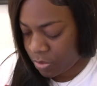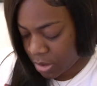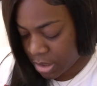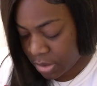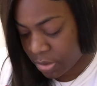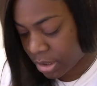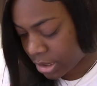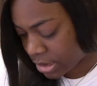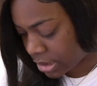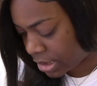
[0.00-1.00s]
we working on the
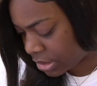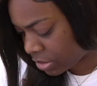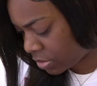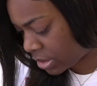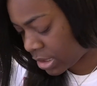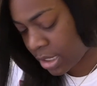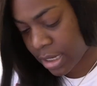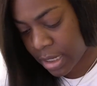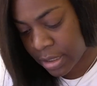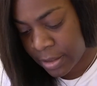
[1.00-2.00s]
cussing. I just want to say
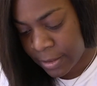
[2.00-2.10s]
that.